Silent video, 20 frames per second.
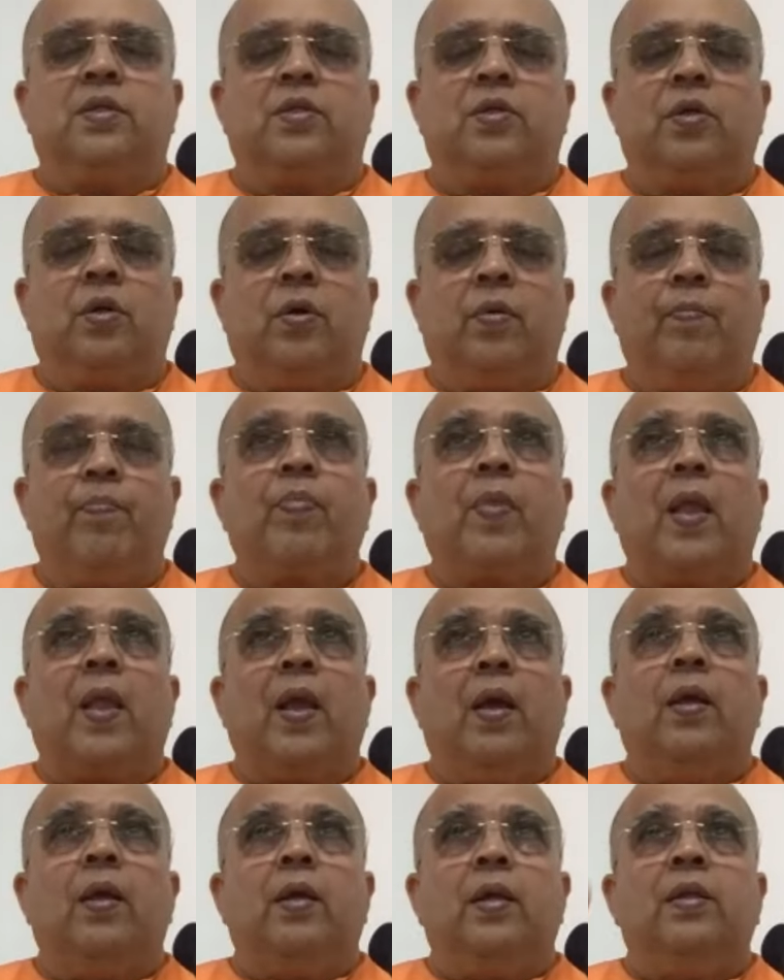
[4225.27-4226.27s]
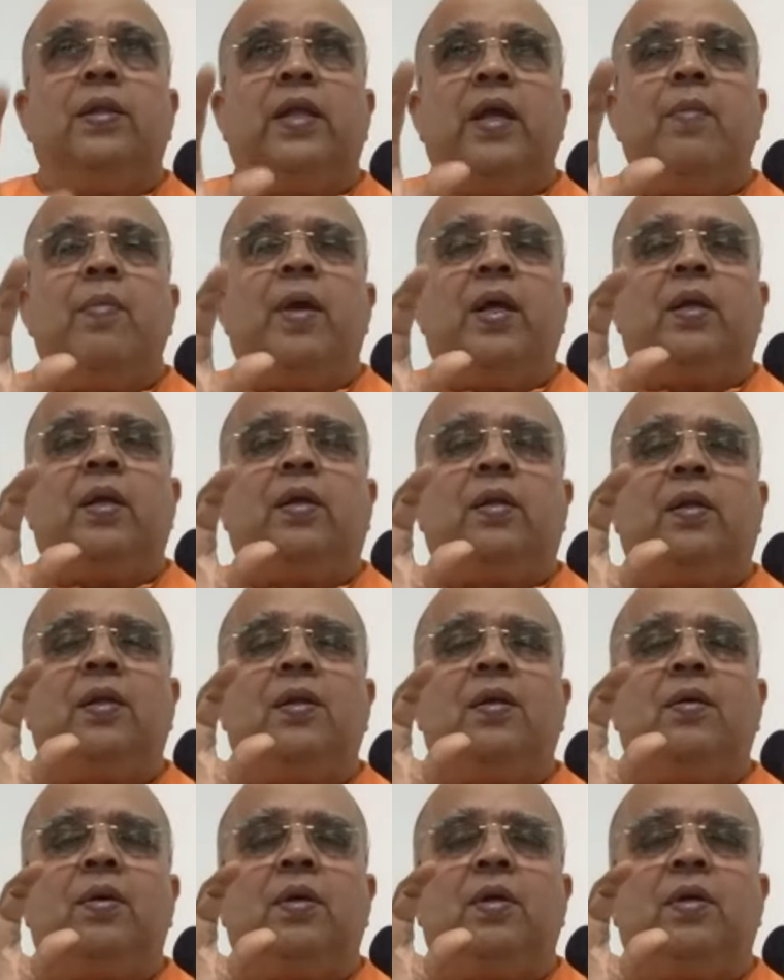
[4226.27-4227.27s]
So they may
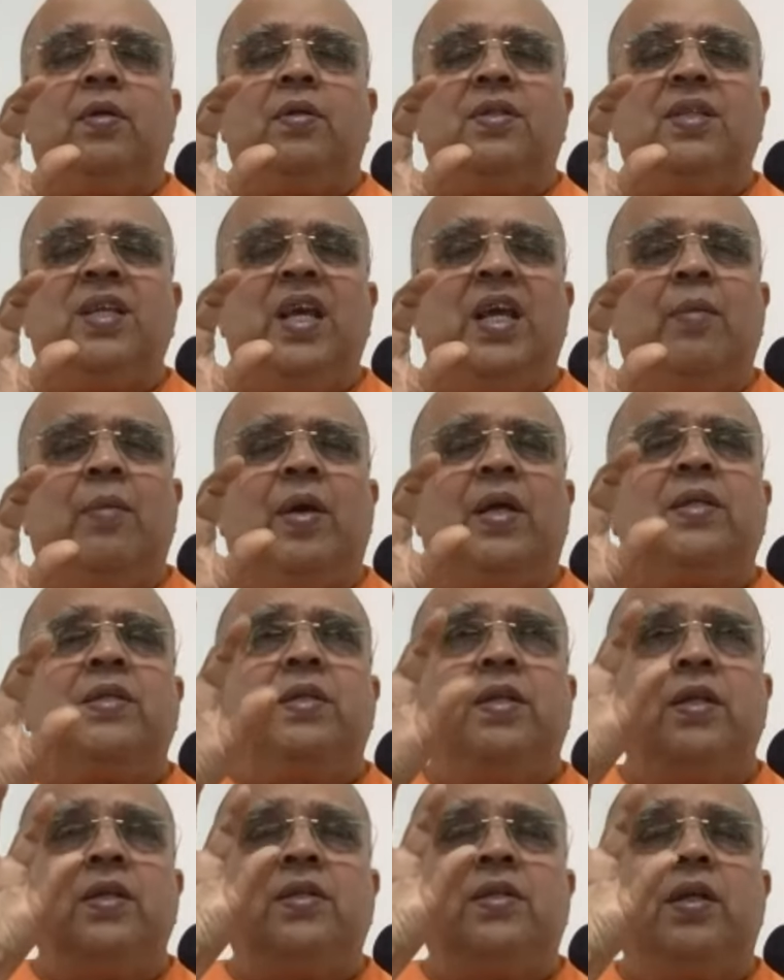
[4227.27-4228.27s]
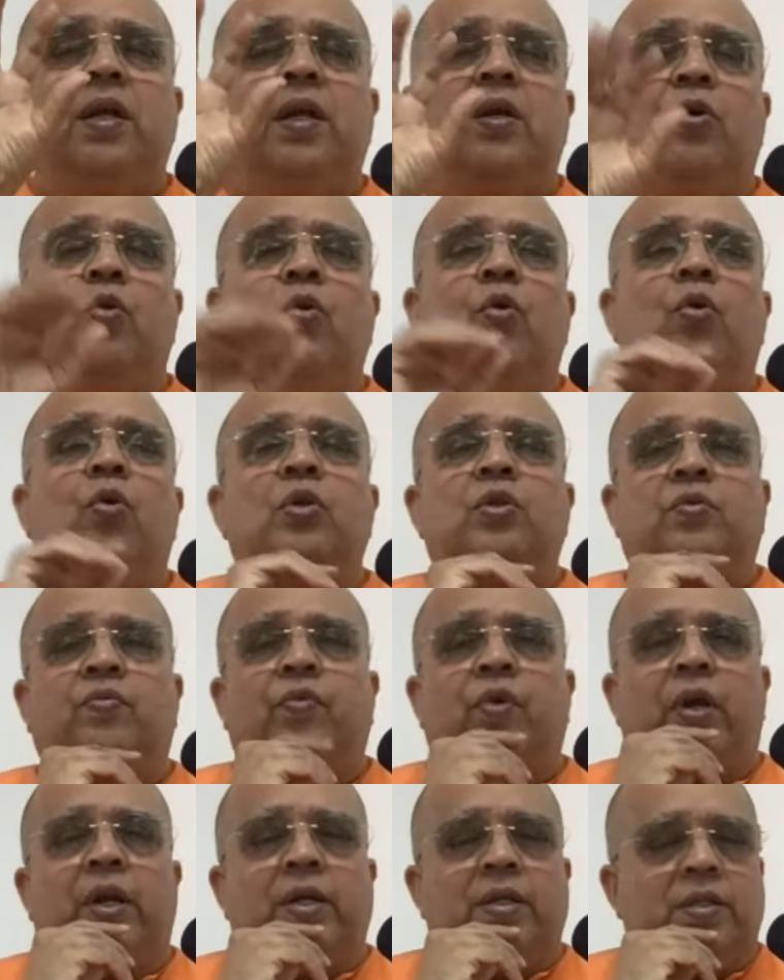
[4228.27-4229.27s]
seem as distant goals
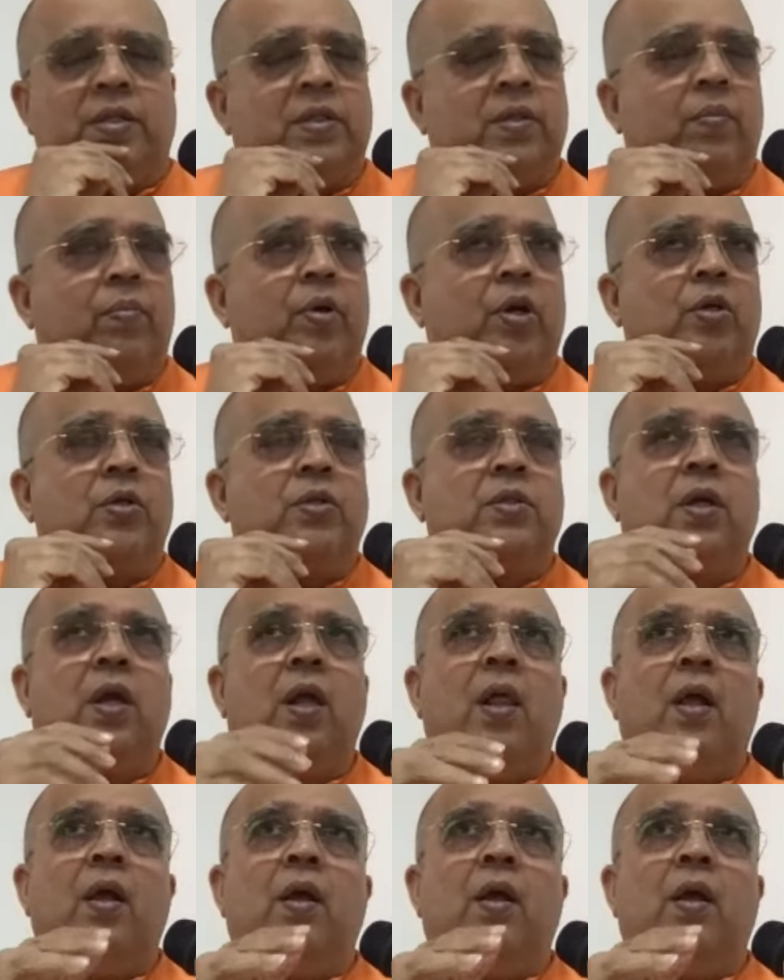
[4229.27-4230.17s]
for us, because